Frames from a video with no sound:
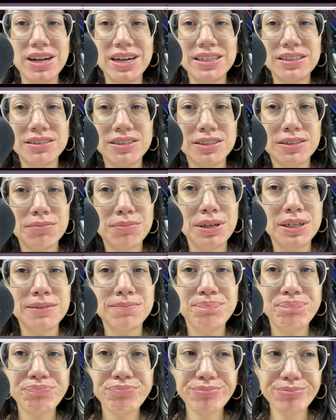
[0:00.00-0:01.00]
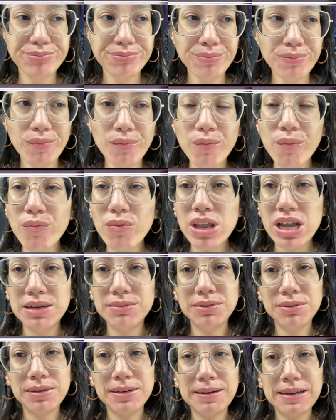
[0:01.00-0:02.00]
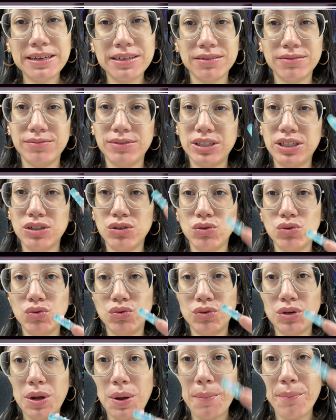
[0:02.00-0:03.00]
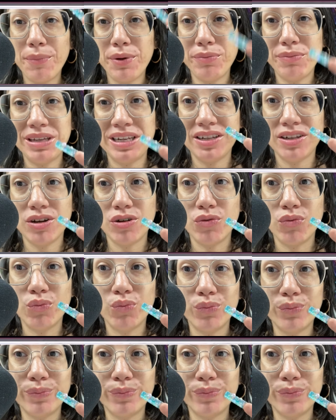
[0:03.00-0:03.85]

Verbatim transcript: I don't know, but I'll be back in un momento.